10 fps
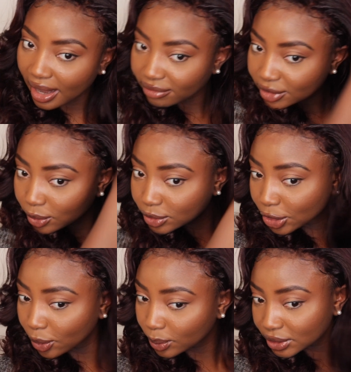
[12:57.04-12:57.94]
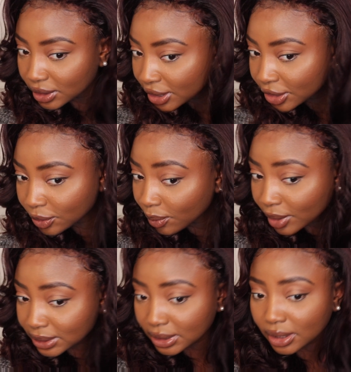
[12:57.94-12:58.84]
having to go to, you know,
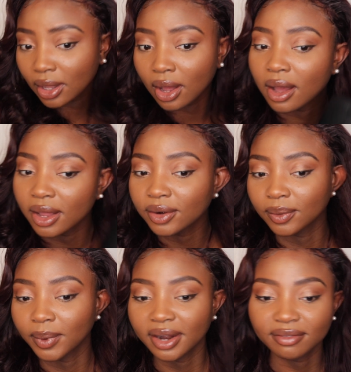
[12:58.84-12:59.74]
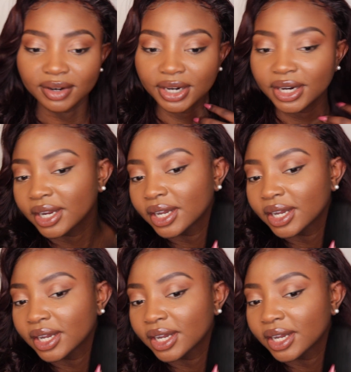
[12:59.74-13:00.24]
a salon or whatever